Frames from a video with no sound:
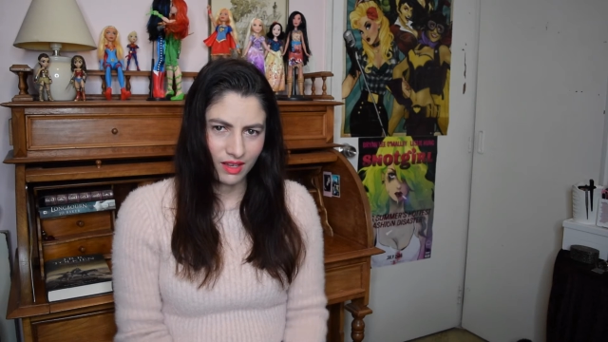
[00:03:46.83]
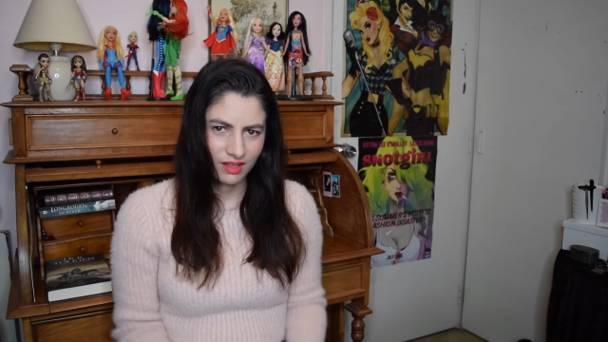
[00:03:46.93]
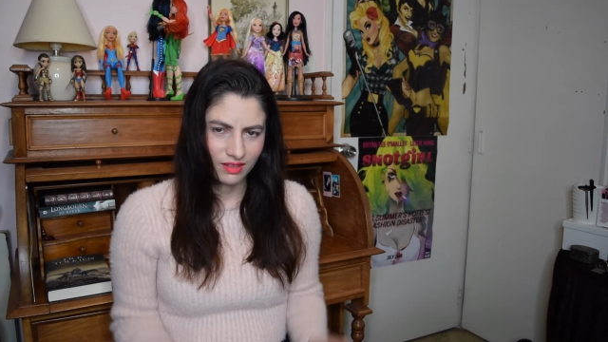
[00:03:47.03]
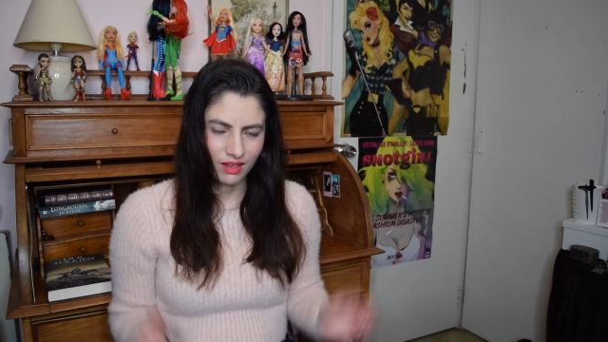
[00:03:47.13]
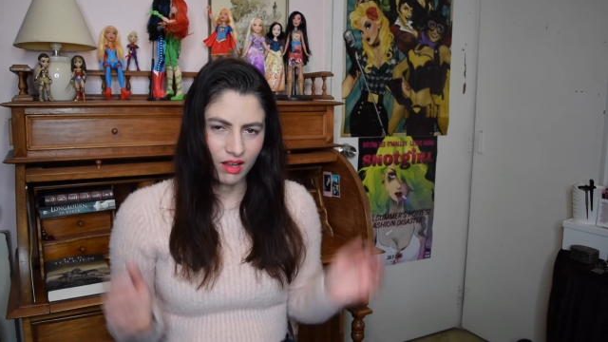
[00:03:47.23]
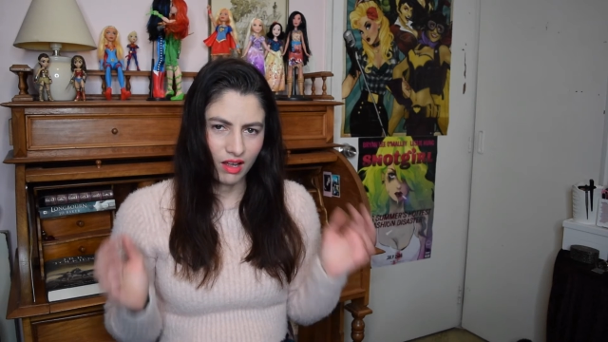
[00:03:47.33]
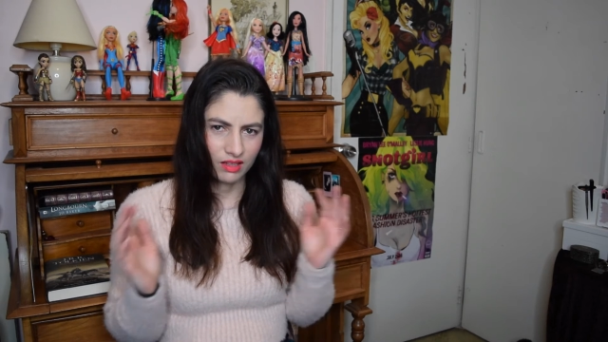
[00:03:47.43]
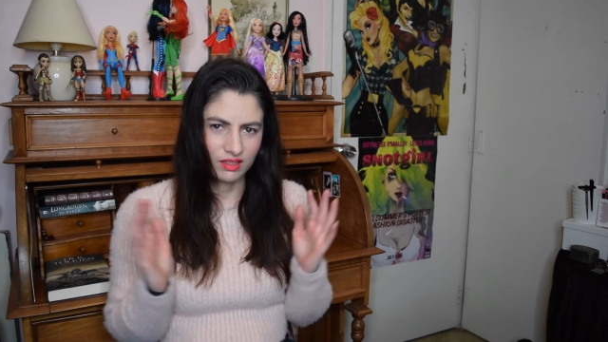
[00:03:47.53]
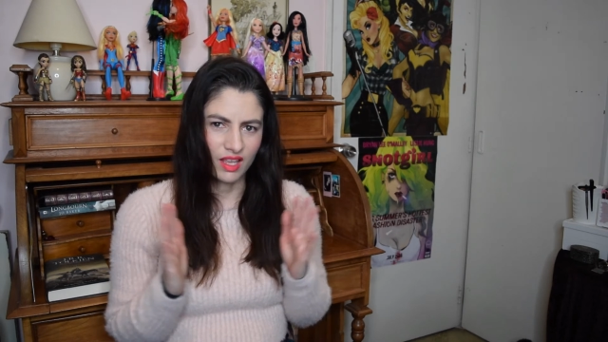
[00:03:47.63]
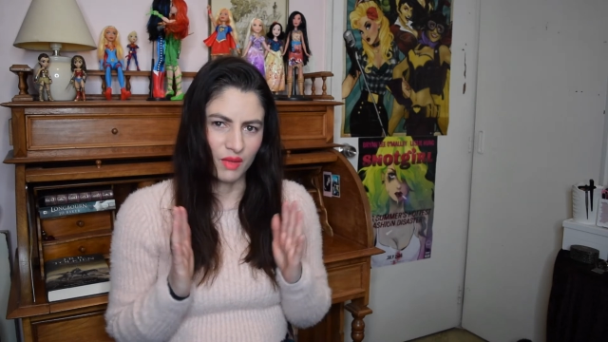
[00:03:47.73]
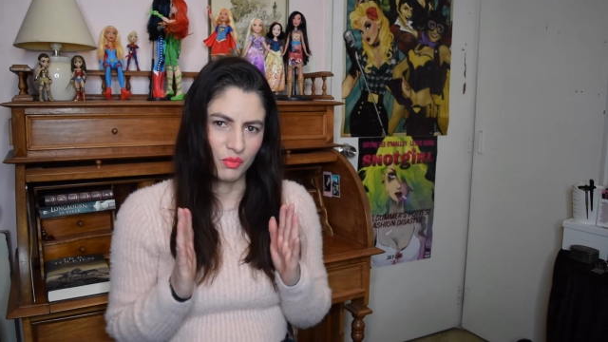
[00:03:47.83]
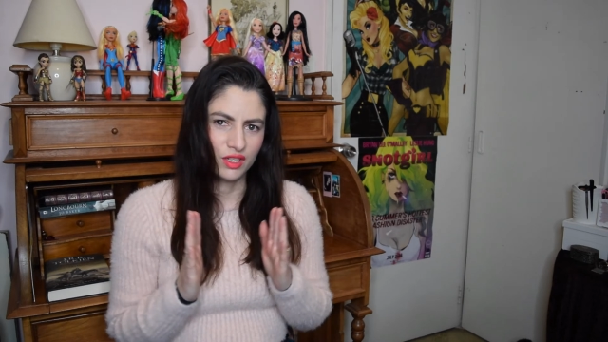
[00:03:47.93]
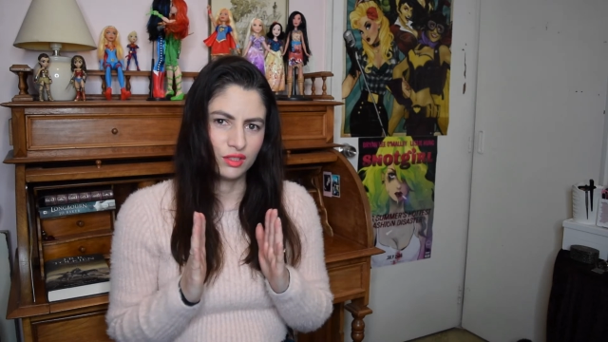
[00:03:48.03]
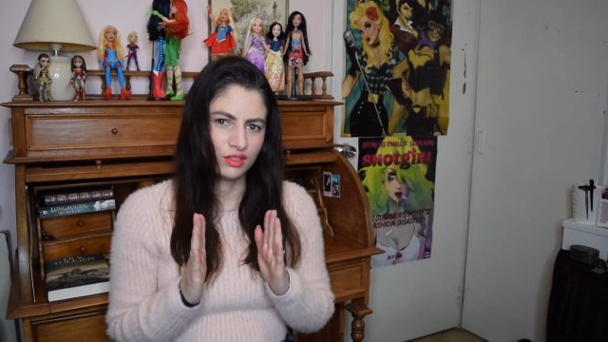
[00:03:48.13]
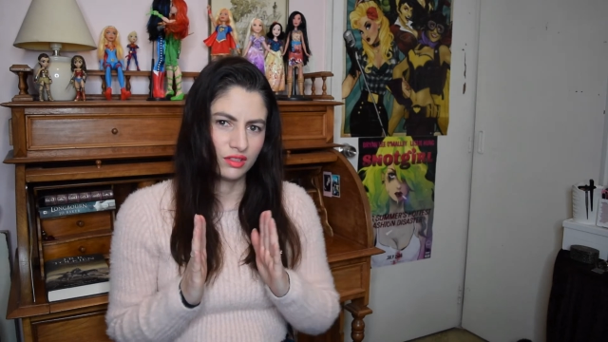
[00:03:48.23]
is a hot
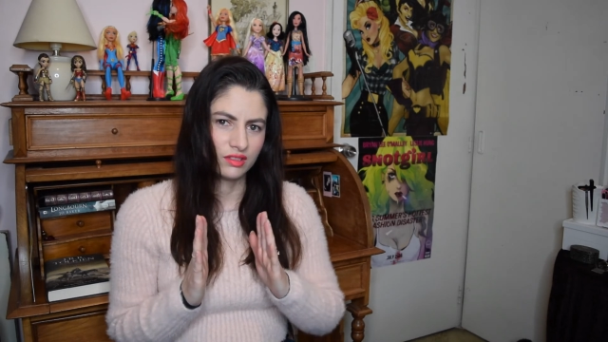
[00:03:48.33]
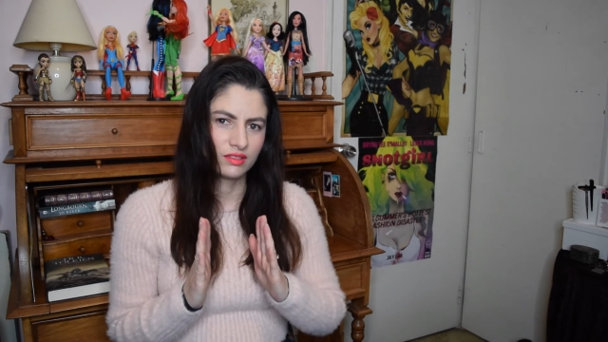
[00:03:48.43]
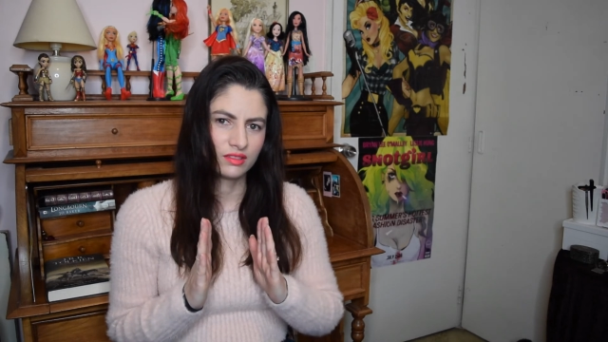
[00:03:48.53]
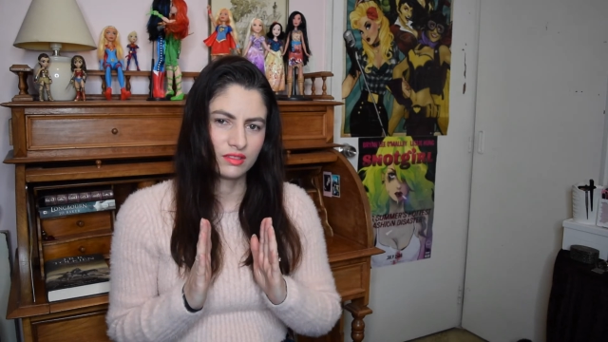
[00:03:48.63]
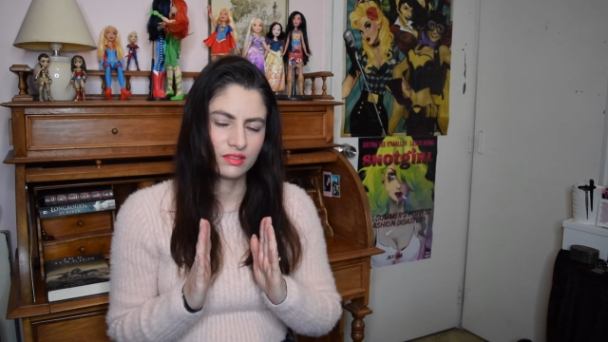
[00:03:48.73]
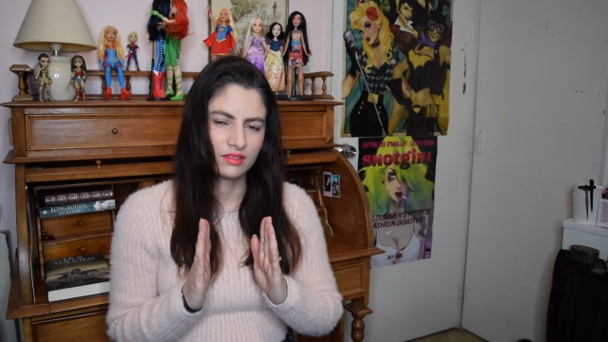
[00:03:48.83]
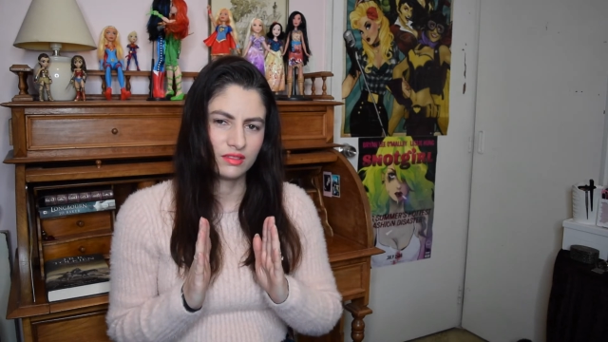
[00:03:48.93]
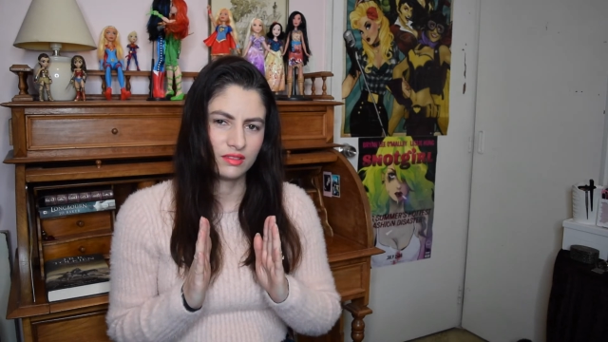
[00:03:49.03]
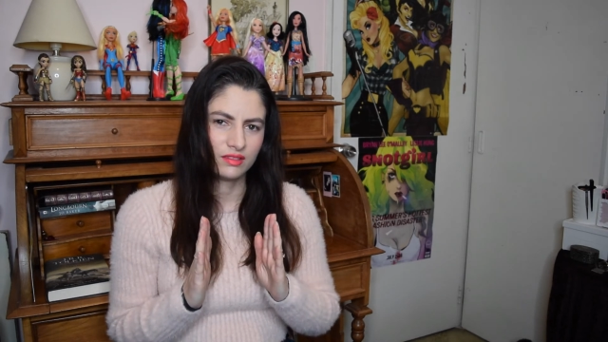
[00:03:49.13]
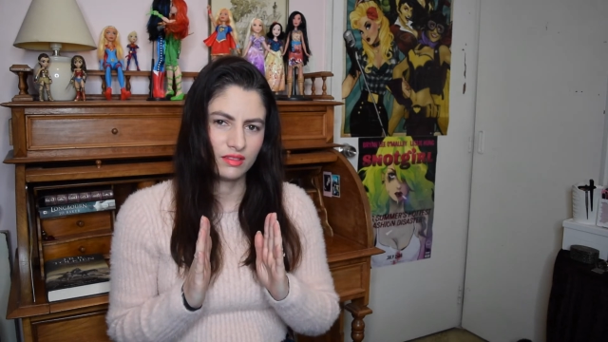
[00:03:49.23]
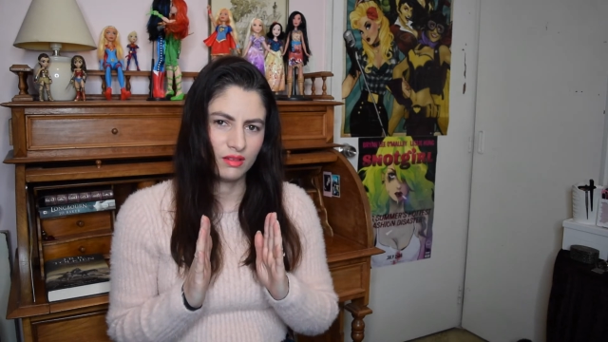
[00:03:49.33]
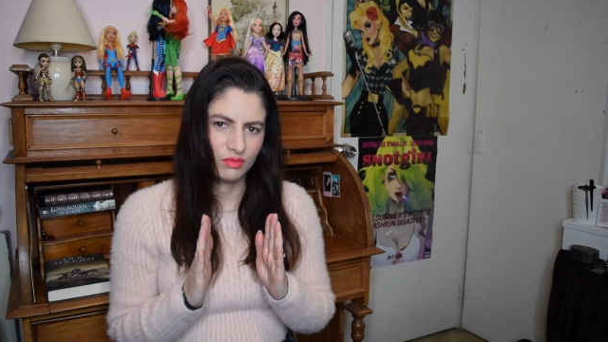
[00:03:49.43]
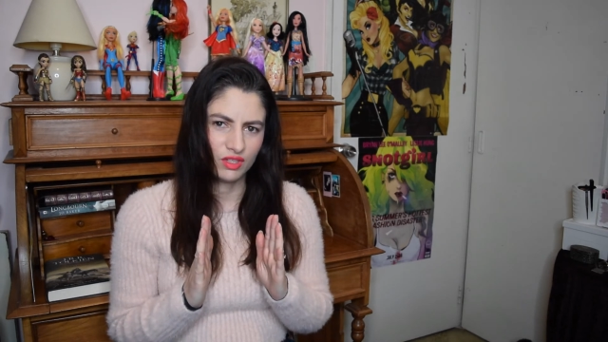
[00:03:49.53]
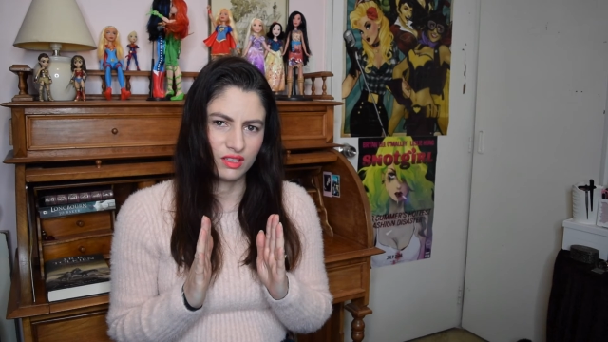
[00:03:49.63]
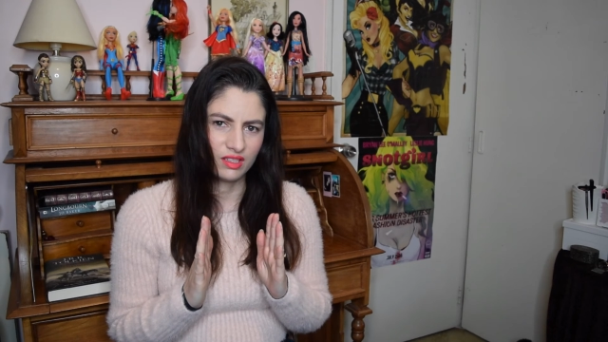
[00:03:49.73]
sandwich.
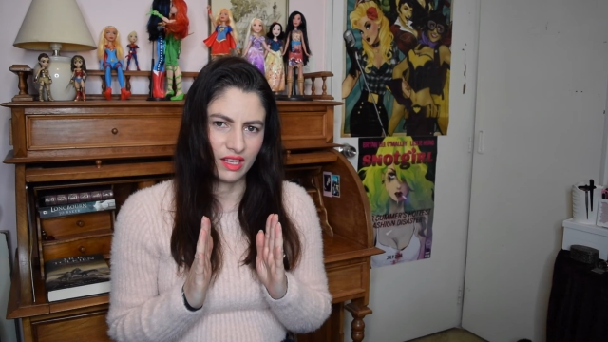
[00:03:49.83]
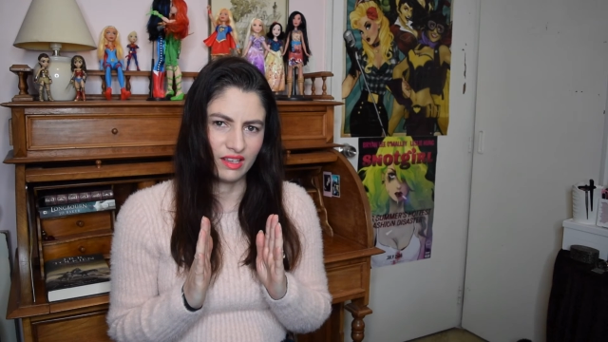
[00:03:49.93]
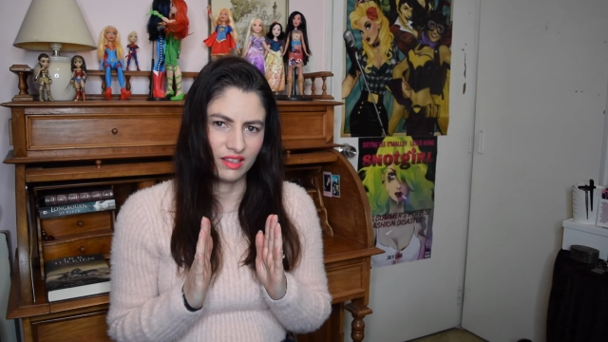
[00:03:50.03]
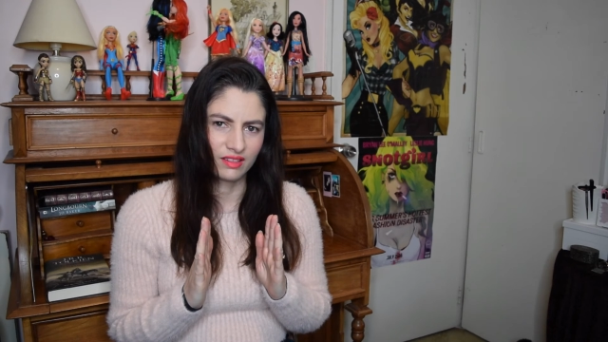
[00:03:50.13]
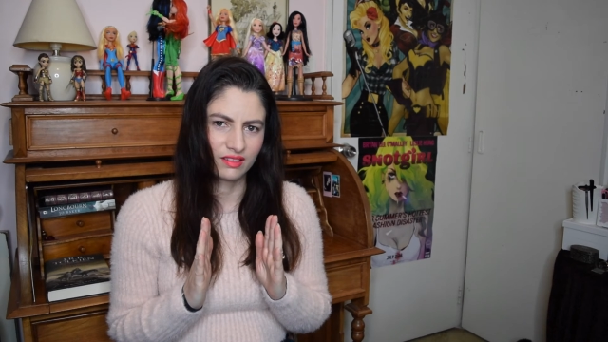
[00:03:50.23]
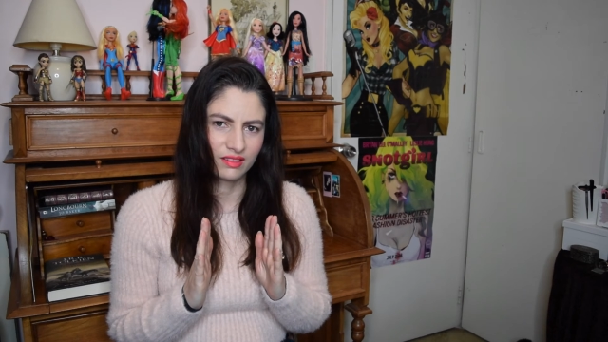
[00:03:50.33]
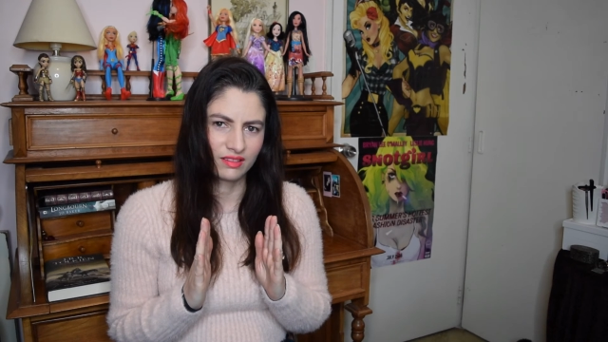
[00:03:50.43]
I'm just saying.